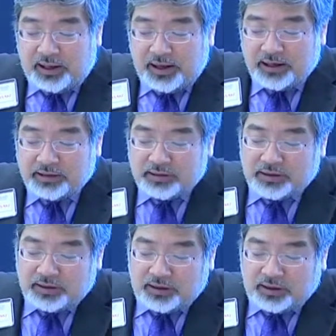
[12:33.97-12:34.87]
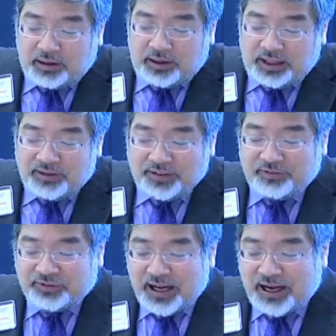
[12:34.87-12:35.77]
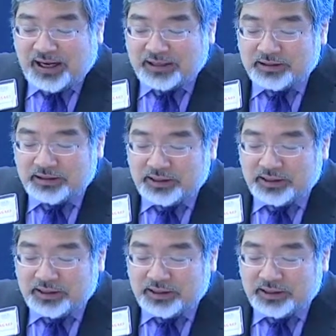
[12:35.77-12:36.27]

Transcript: And even if not,